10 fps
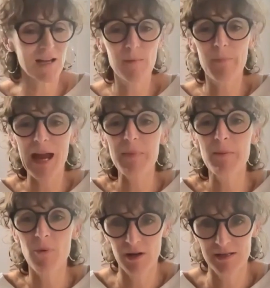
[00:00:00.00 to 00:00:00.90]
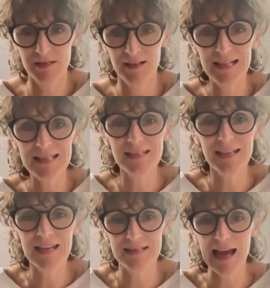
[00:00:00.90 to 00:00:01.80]
like a baby monitor, listening
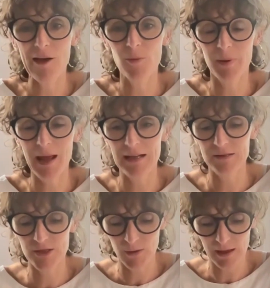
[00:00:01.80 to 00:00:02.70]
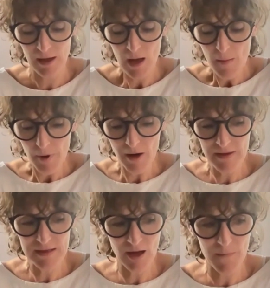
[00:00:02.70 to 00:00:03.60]
in to how the planet's doing, both
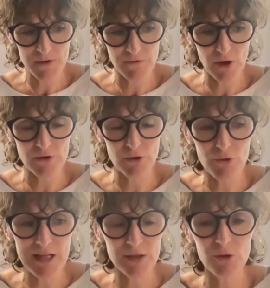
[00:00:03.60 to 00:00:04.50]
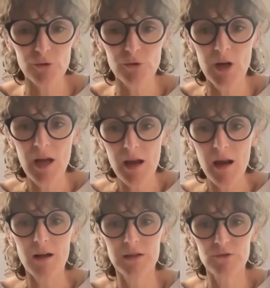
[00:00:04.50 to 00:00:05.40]
in terms of those critical
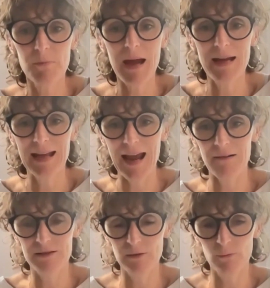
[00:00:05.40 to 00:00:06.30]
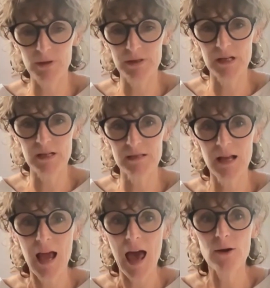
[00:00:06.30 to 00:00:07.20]
last remaining areas of wilderness
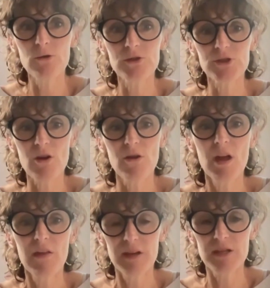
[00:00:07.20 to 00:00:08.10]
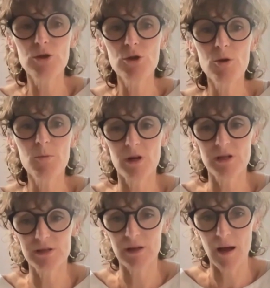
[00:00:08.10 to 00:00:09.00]
and also these
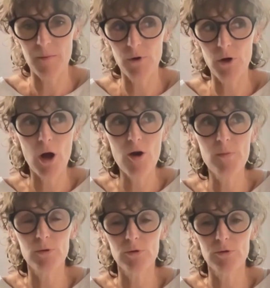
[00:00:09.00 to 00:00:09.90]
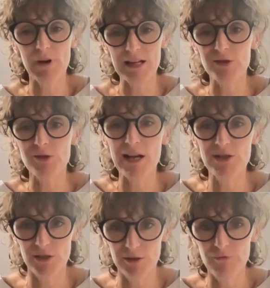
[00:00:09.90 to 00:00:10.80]
numerous global restoration